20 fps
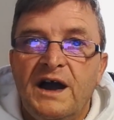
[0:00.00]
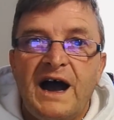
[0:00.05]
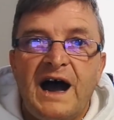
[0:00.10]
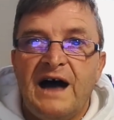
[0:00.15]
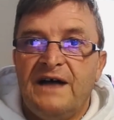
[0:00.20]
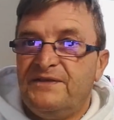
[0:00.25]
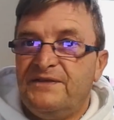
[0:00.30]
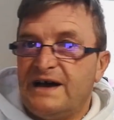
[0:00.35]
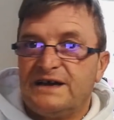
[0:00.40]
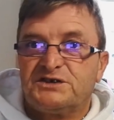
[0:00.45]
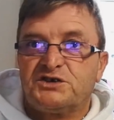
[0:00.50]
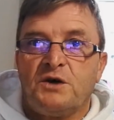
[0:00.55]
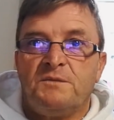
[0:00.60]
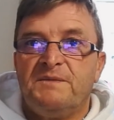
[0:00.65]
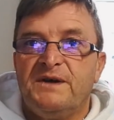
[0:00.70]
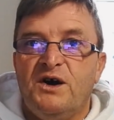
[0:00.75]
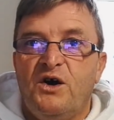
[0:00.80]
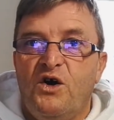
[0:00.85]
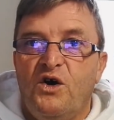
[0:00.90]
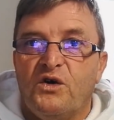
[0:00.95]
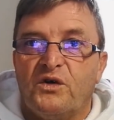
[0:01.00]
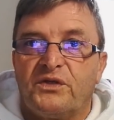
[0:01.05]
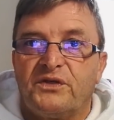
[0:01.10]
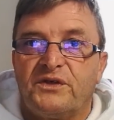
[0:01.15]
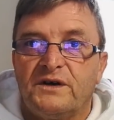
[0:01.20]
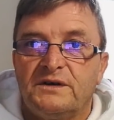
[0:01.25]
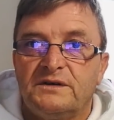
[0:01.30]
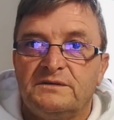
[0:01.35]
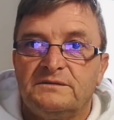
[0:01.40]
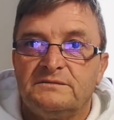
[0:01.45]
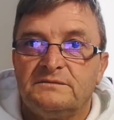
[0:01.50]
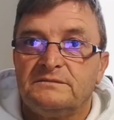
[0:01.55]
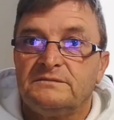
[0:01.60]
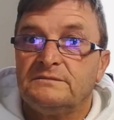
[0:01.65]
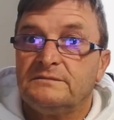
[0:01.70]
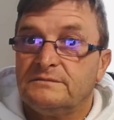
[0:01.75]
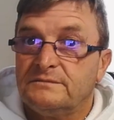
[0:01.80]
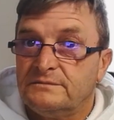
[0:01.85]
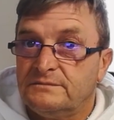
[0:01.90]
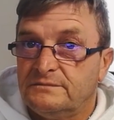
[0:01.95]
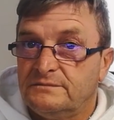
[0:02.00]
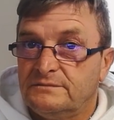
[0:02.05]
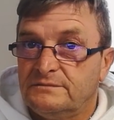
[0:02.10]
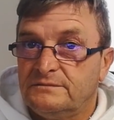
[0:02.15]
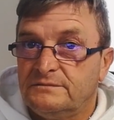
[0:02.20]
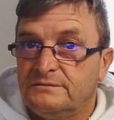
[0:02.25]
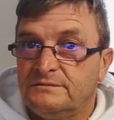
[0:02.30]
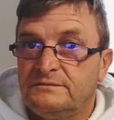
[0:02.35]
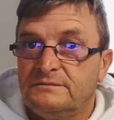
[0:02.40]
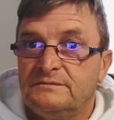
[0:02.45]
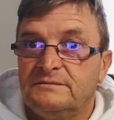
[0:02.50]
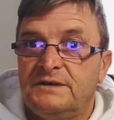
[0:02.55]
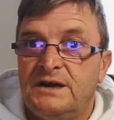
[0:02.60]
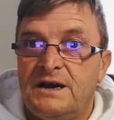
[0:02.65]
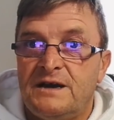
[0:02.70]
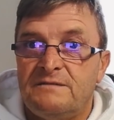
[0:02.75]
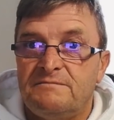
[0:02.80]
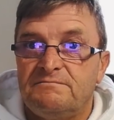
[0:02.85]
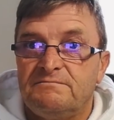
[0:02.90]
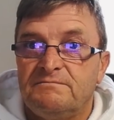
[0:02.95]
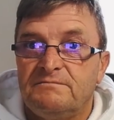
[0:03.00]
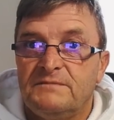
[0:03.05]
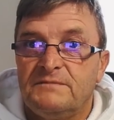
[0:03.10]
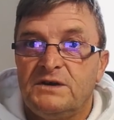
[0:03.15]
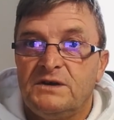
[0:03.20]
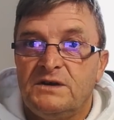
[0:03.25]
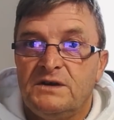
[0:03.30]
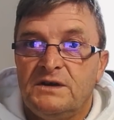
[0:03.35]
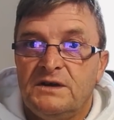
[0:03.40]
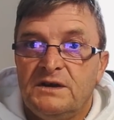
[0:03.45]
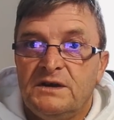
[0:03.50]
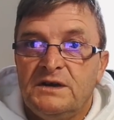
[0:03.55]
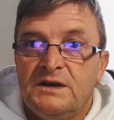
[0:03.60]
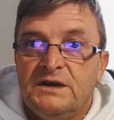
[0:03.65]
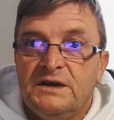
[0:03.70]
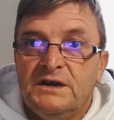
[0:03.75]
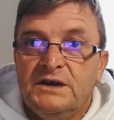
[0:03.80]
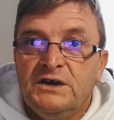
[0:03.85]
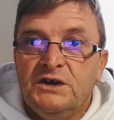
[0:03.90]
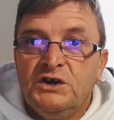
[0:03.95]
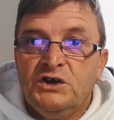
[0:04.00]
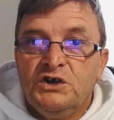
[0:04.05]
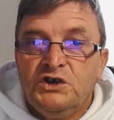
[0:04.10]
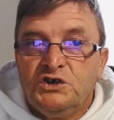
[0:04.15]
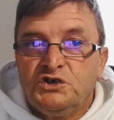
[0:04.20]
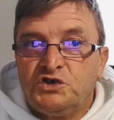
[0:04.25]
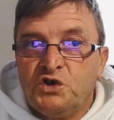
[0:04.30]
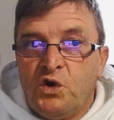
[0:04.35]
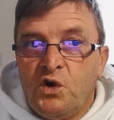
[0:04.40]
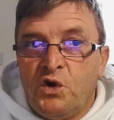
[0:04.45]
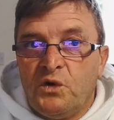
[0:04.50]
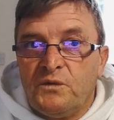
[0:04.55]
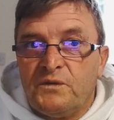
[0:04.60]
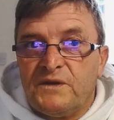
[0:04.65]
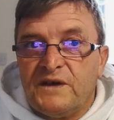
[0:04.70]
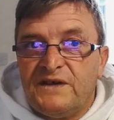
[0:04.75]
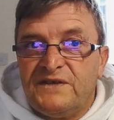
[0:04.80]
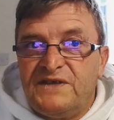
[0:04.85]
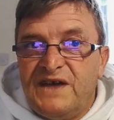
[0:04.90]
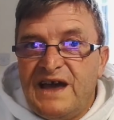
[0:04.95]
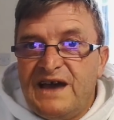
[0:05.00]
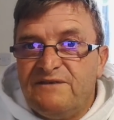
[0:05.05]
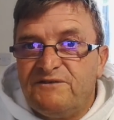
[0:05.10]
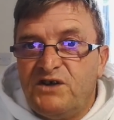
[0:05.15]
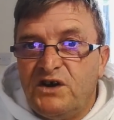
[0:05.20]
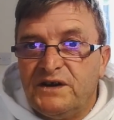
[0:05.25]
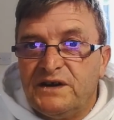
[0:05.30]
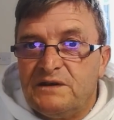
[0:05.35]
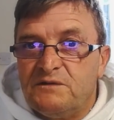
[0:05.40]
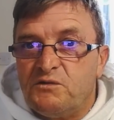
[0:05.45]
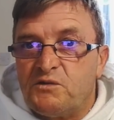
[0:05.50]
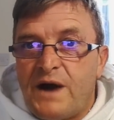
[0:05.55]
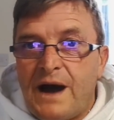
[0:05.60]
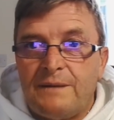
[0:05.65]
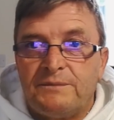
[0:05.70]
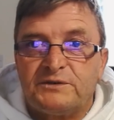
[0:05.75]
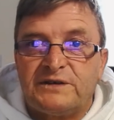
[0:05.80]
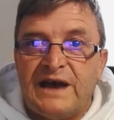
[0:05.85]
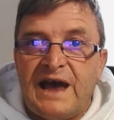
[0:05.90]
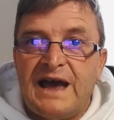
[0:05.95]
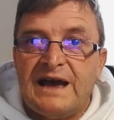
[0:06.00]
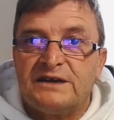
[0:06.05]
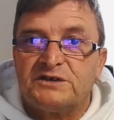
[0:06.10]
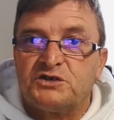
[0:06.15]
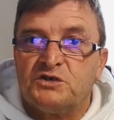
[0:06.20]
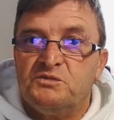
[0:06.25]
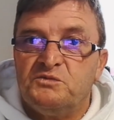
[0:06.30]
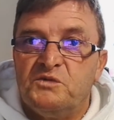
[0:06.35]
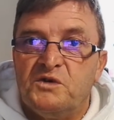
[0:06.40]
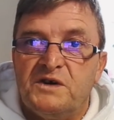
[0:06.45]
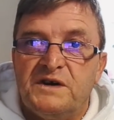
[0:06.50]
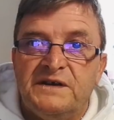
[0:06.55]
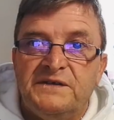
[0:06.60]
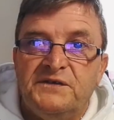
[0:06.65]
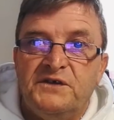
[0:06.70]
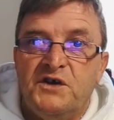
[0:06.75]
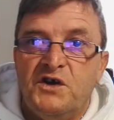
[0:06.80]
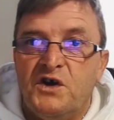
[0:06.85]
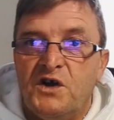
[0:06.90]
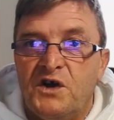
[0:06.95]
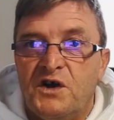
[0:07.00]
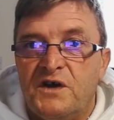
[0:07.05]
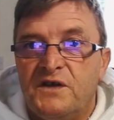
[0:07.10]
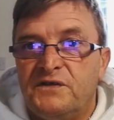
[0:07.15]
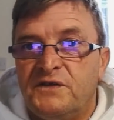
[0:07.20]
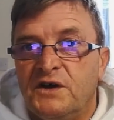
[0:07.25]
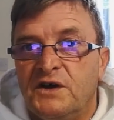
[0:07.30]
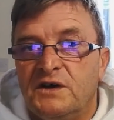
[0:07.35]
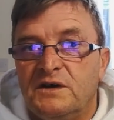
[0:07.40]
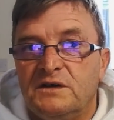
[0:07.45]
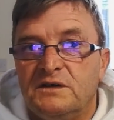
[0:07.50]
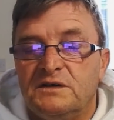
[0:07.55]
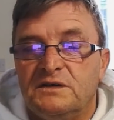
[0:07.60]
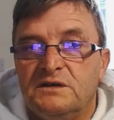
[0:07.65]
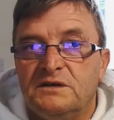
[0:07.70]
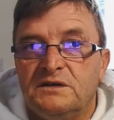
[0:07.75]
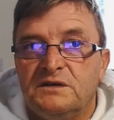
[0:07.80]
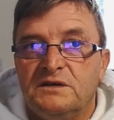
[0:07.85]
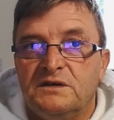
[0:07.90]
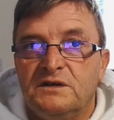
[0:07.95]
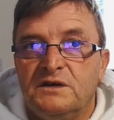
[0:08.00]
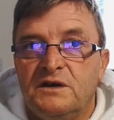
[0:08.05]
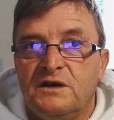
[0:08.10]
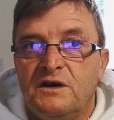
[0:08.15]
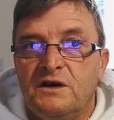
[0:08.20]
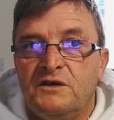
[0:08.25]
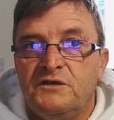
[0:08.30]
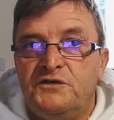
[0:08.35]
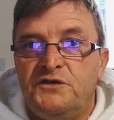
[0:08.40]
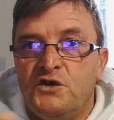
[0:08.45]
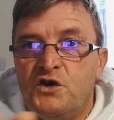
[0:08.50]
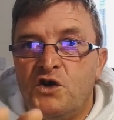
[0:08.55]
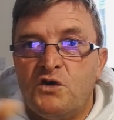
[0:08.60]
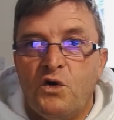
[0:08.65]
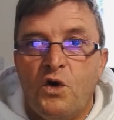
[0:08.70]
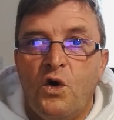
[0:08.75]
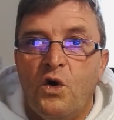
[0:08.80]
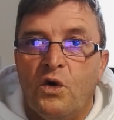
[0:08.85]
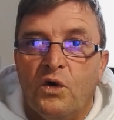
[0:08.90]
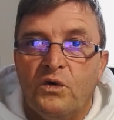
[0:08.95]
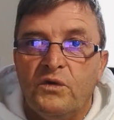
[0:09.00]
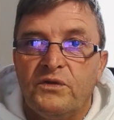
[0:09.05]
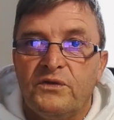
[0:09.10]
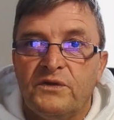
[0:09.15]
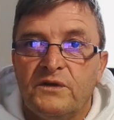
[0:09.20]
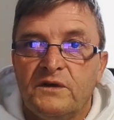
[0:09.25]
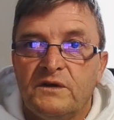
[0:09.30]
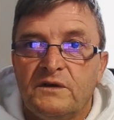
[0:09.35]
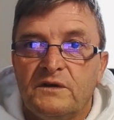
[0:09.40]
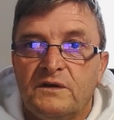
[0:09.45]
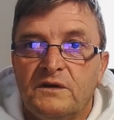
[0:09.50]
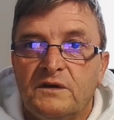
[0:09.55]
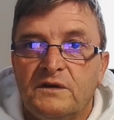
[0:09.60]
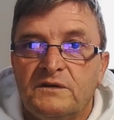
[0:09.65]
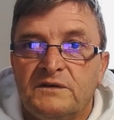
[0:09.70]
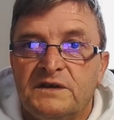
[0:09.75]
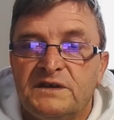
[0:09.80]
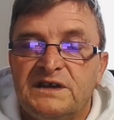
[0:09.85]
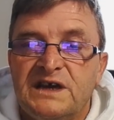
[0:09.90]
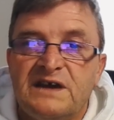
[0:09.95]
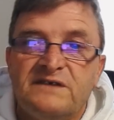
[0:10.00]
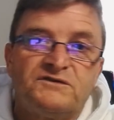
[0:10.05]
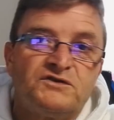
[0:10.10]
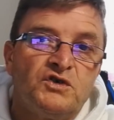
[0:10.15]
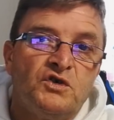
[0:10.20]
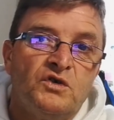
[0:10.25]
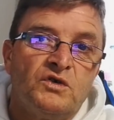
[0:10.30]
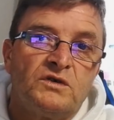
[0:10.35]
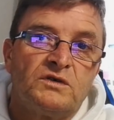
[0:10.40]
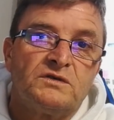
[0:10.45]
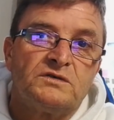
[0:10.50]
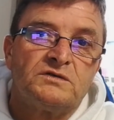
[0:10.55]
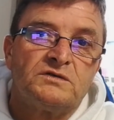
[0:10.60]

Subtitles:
And that's on my oath. Huh? So they've got it wrapped out somewhere in there that their oath that they've took